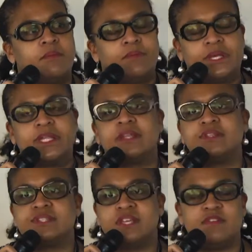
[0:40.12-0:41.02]
beginning
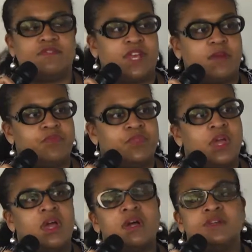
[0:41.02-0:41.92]
this evening.
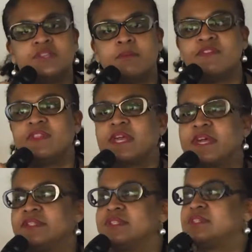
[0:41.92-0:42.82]
Some of the
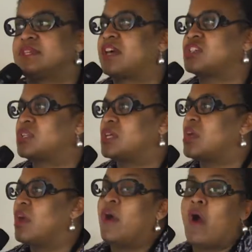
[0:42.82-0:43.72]
cases actually